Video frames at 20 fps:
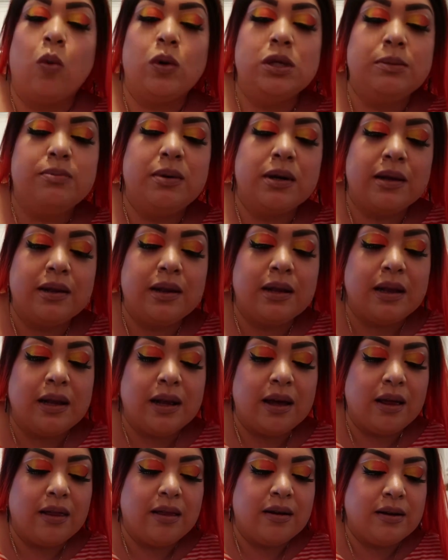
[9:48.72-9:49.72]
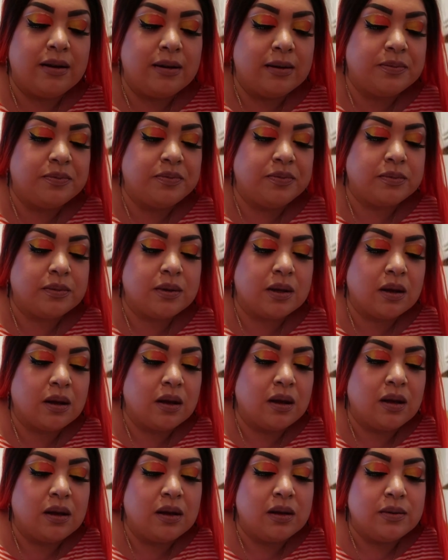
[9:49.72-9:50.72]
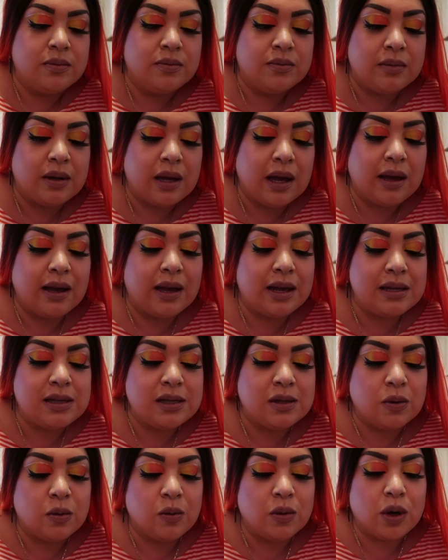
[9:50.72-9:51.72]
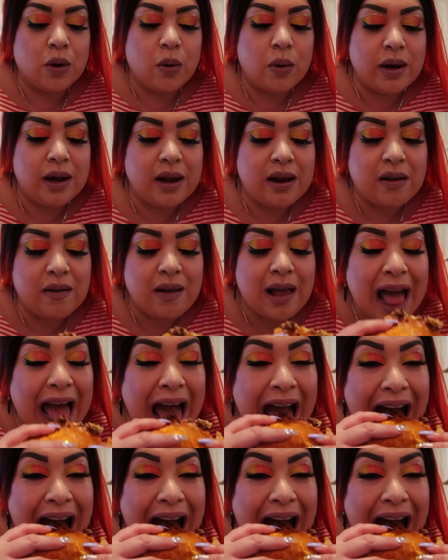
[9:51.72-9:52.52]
always bigger than the other, I guess. So we're going in.